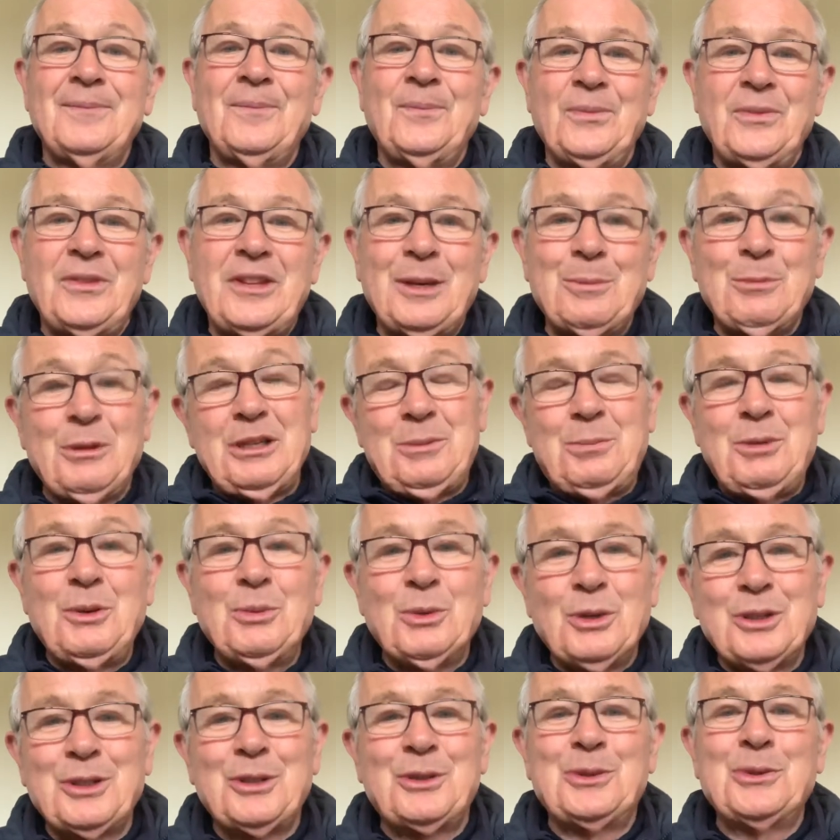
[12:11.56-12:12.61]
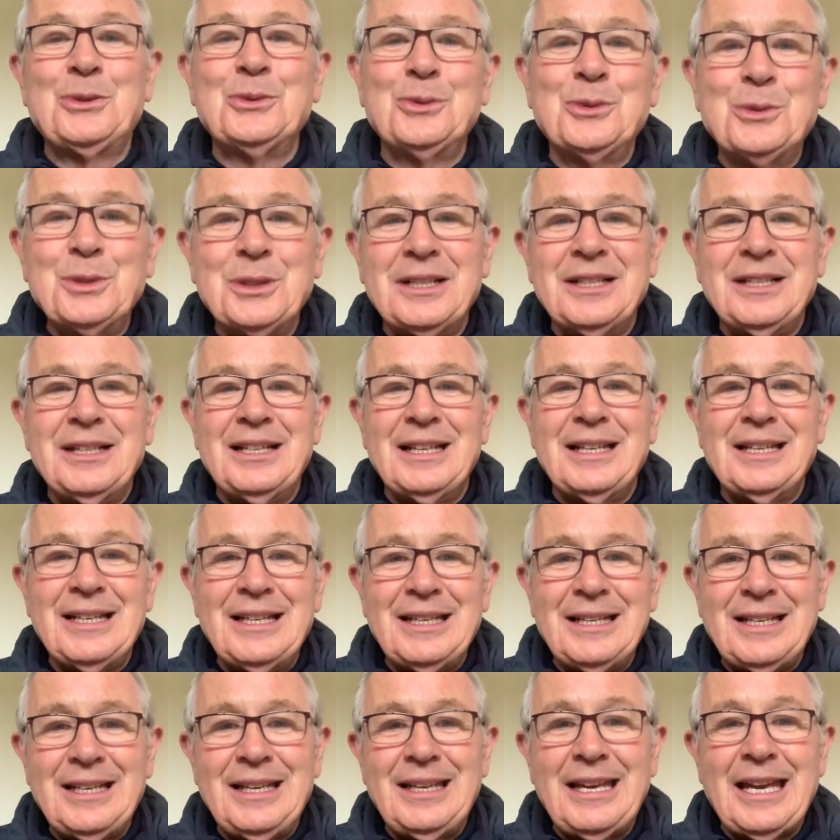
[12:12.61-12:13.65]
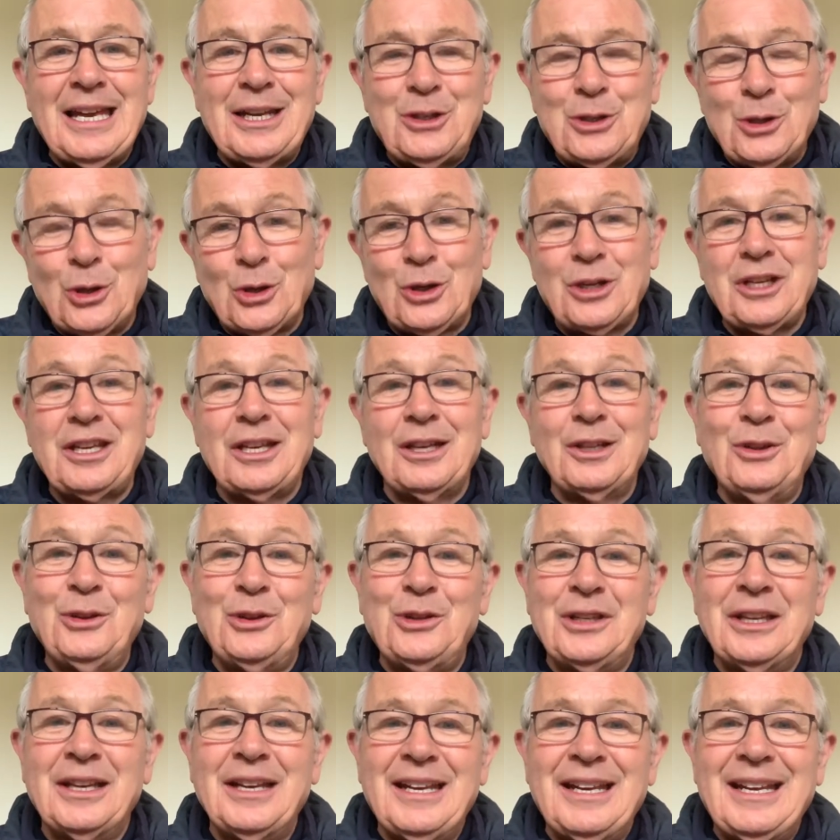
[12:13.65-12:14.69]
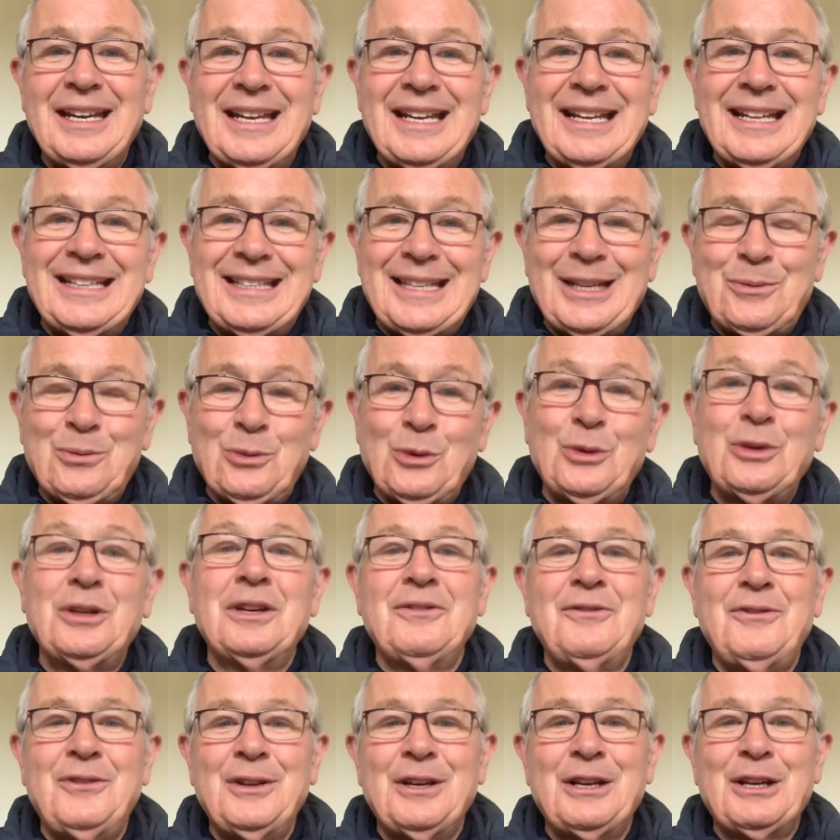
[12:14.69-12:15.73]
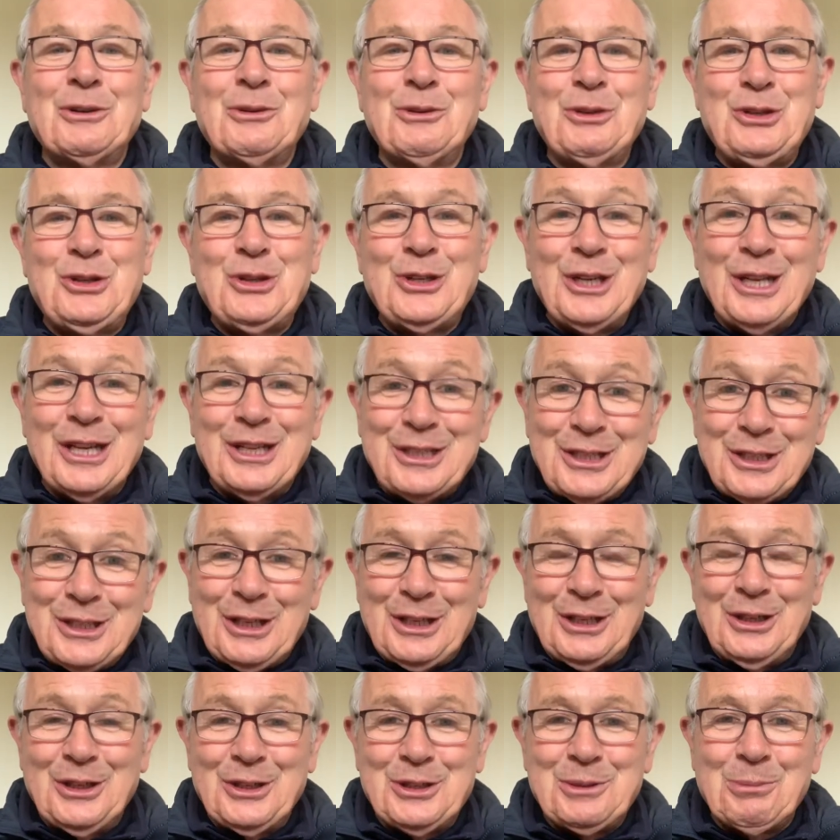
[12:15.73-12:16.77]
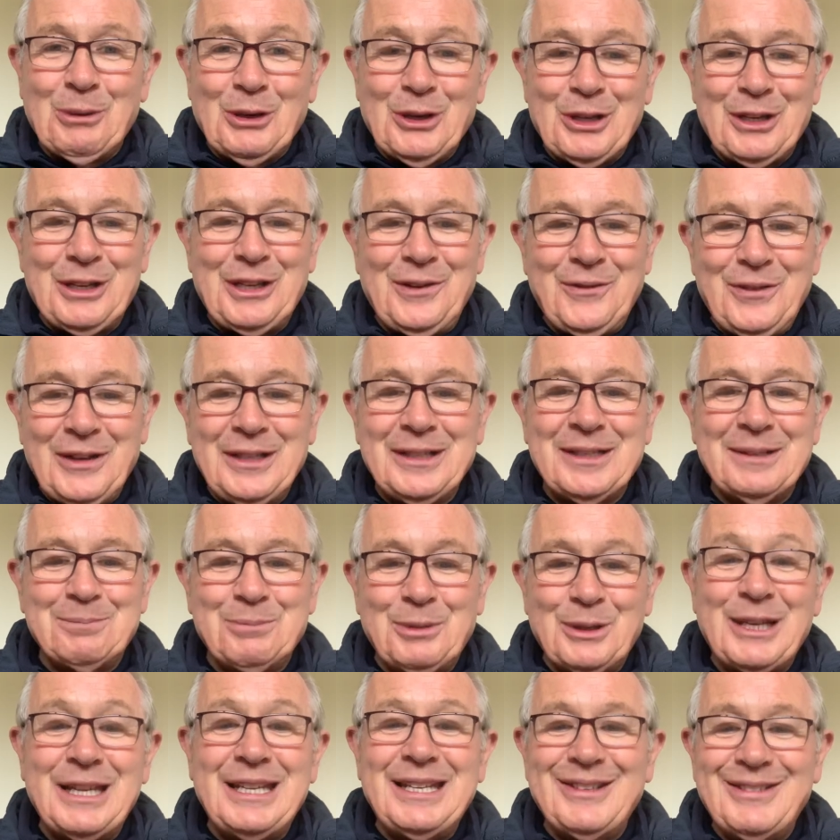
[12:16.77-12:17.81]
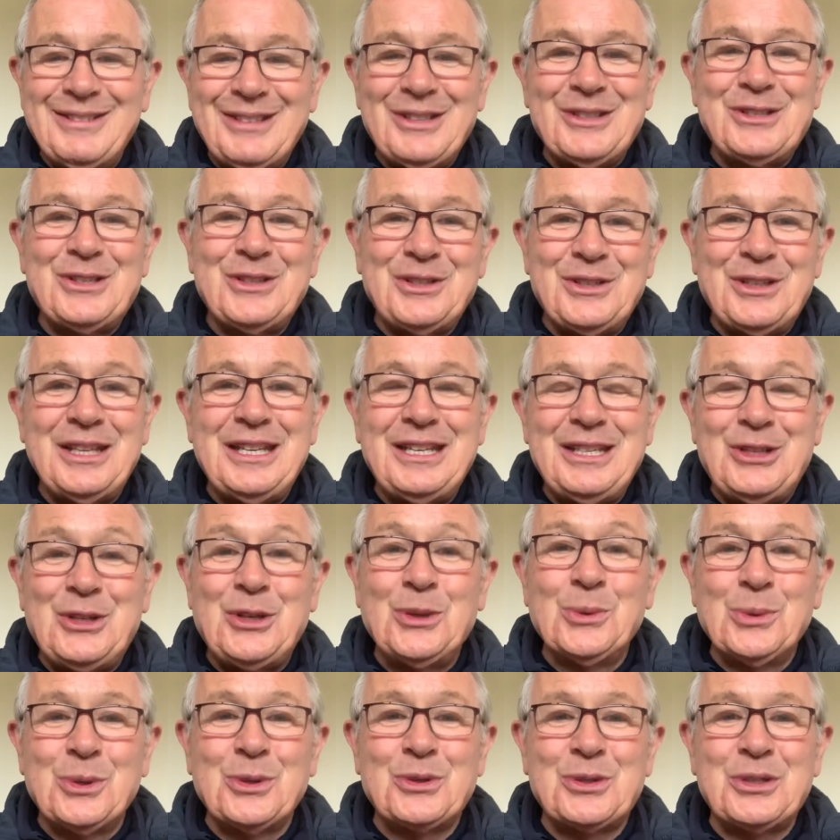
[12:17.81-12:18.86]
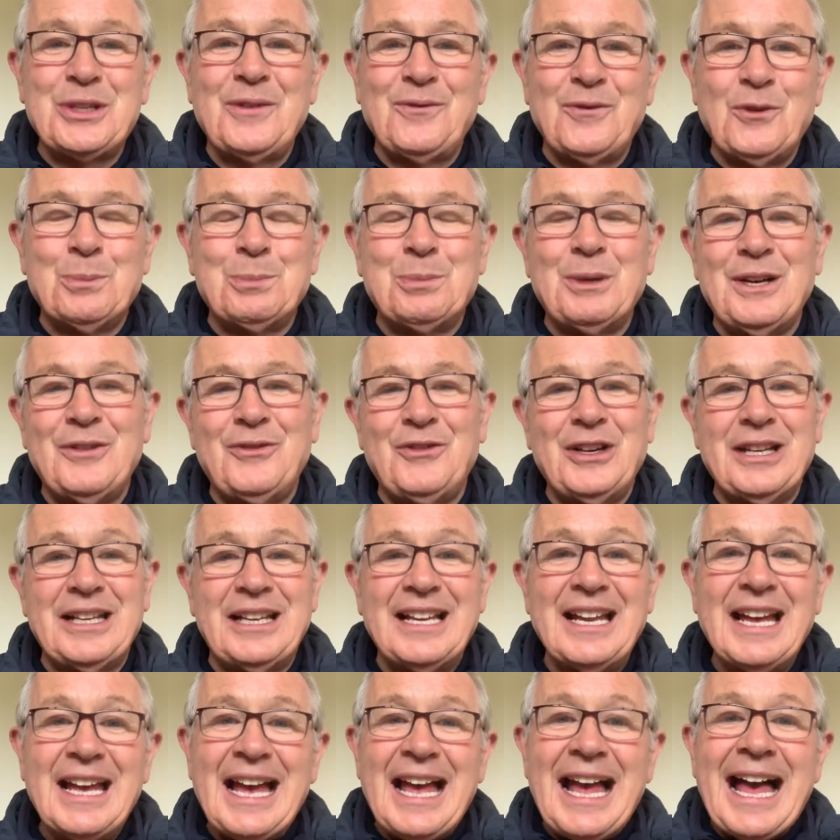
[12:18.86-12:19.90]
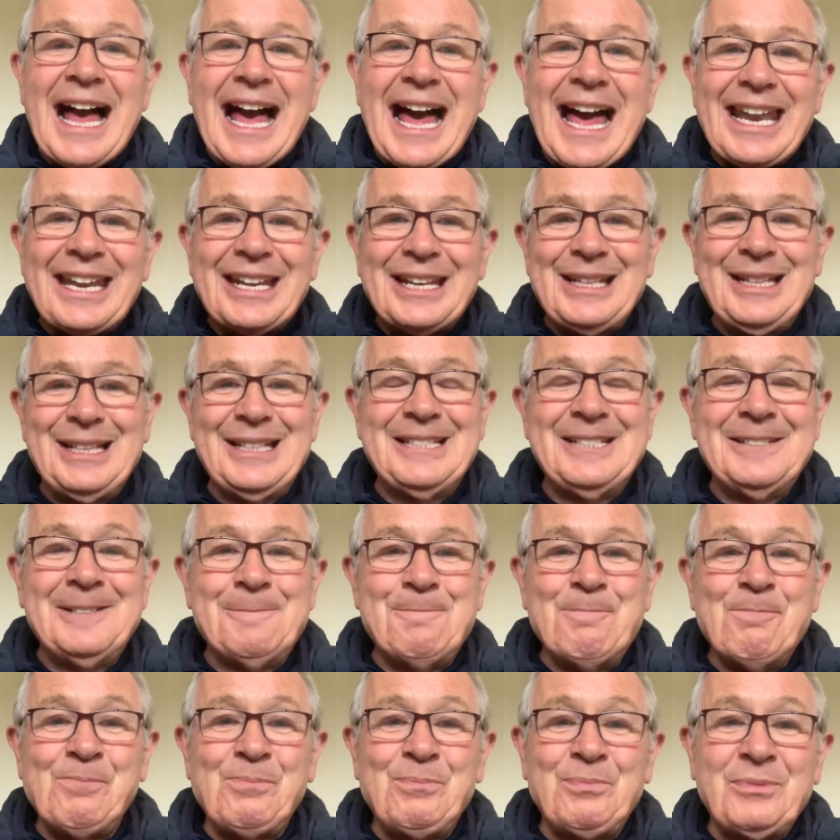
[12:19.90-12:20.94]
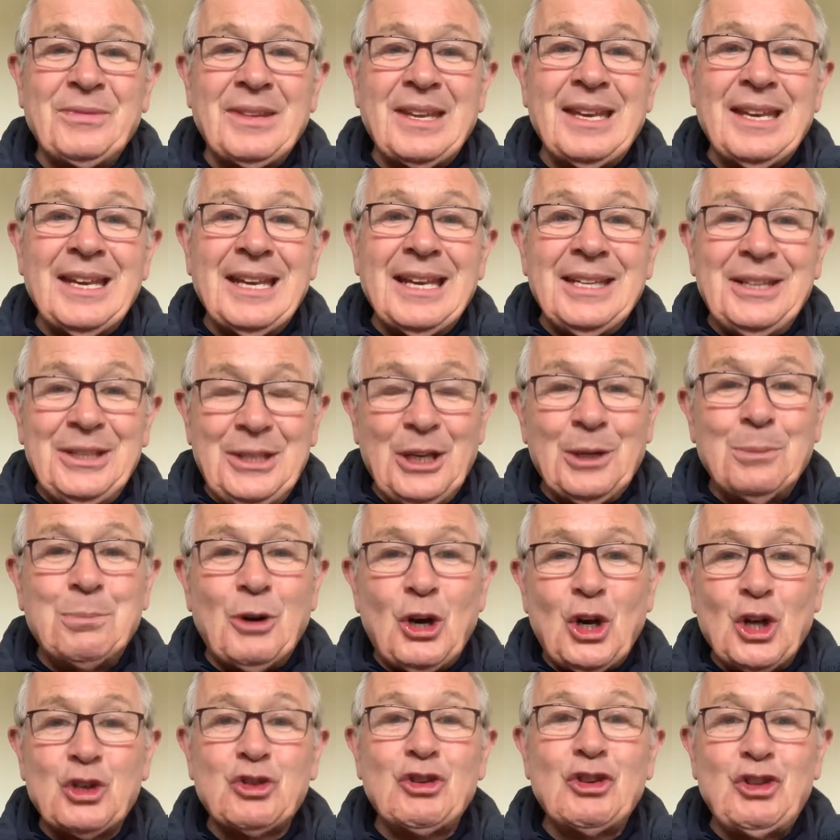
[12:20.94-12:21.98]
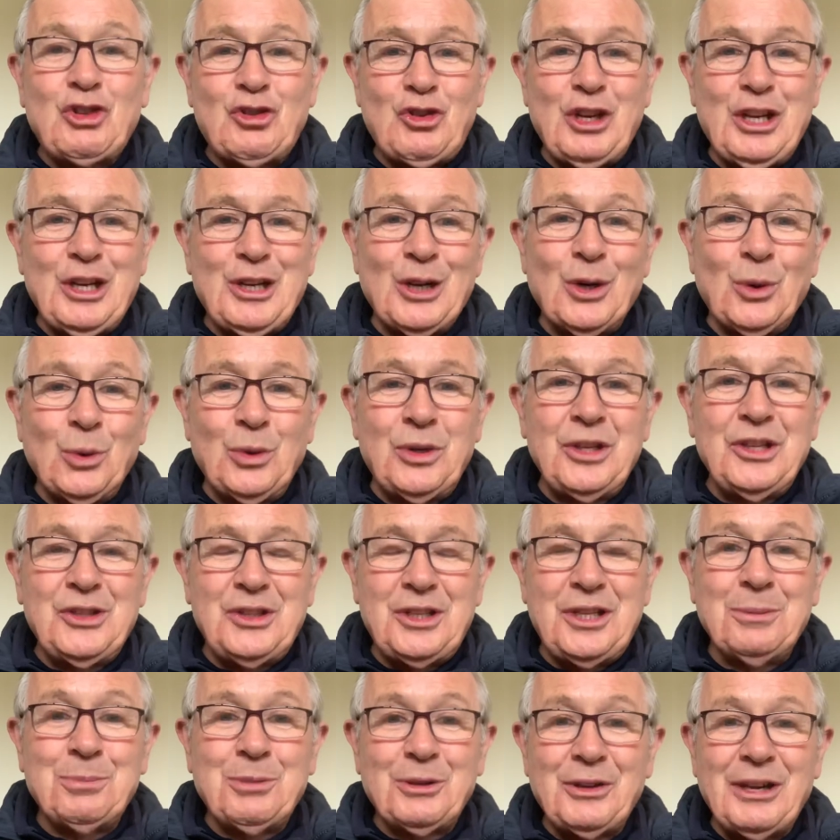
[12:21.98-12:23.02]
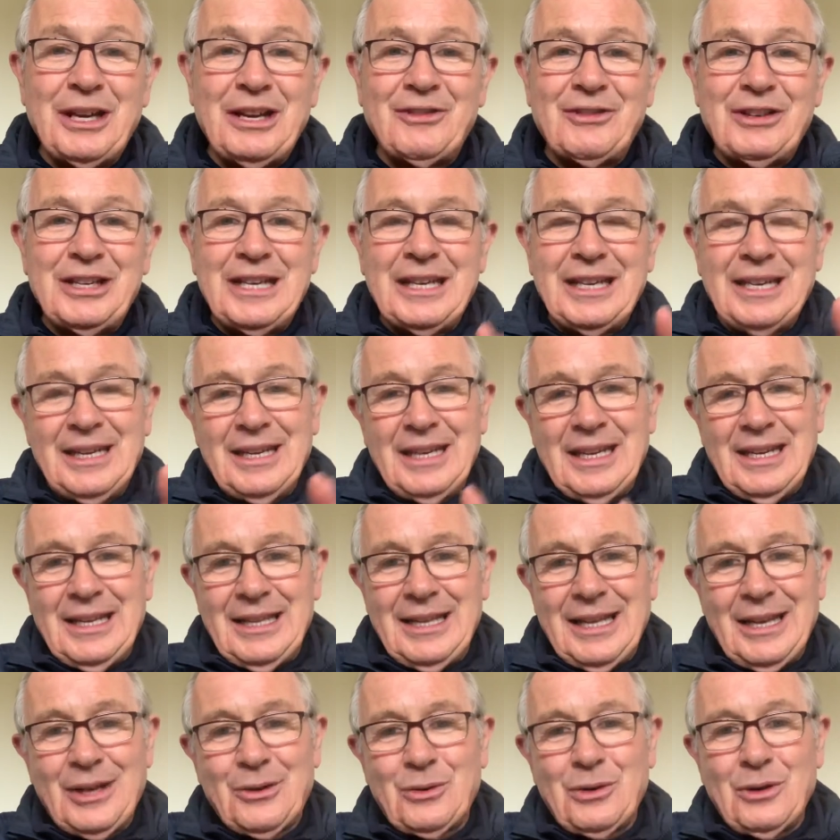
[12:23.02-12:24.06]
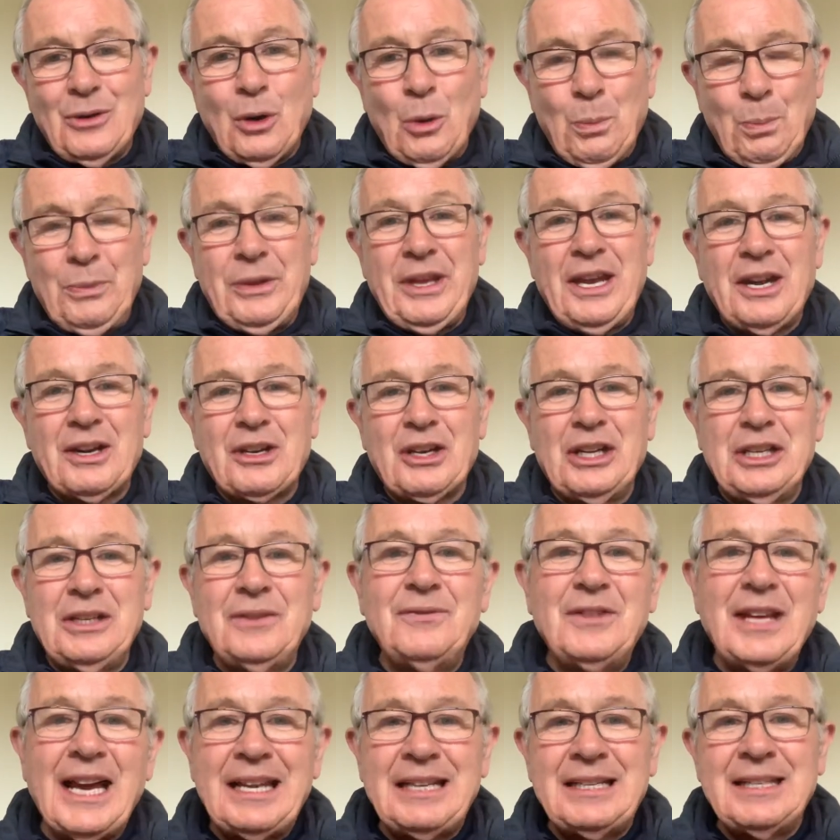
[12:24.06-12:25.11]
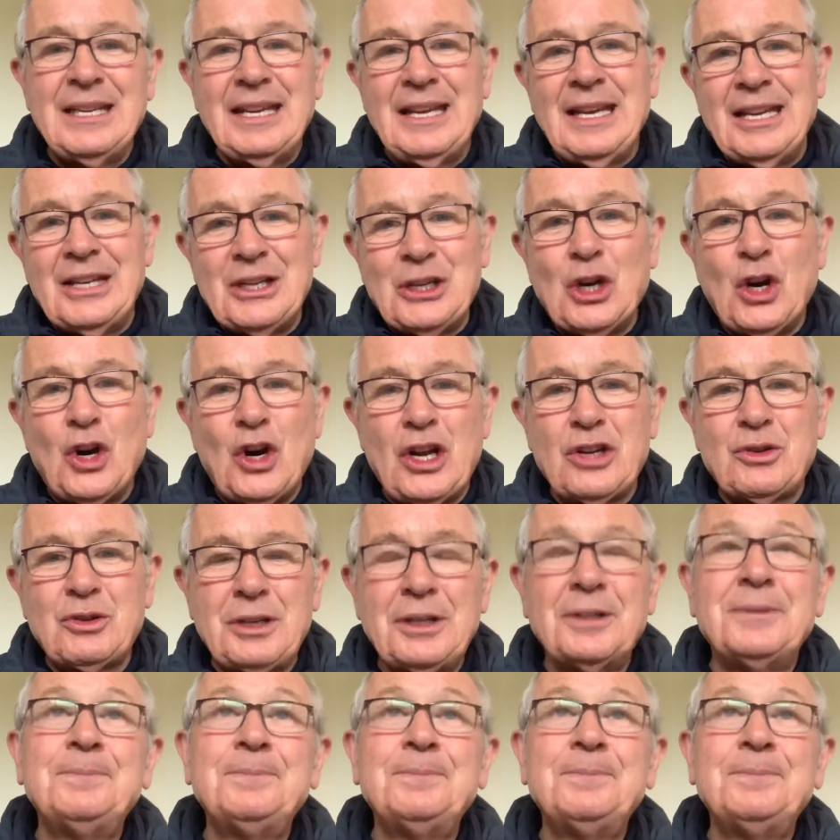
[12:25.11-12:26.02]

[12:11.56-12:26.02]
There might be one or two Kanturkians that would have originated in Lismore even. But anyway, this is the Junior C football final. Araklin, they're bordering three counties, Tipperary. They're up there, kind of that north